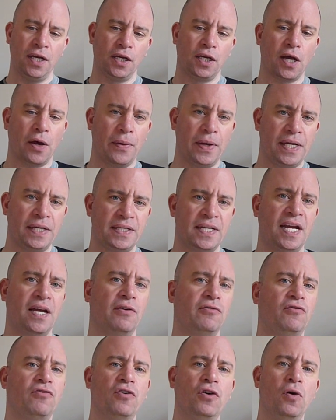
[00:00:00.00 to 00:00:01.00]
going
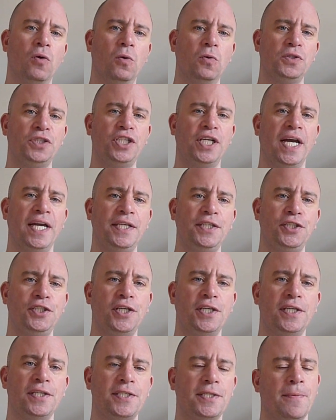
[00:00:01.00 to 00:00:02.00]
down for chord
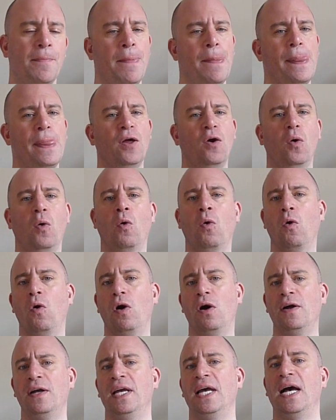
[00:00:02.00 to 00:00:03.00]
changes
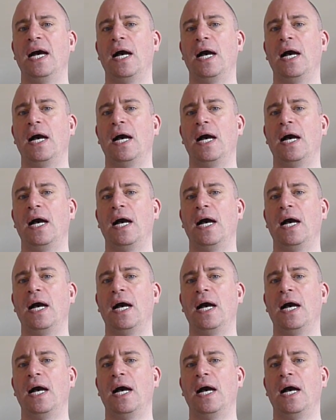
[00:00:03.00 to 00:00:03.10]
or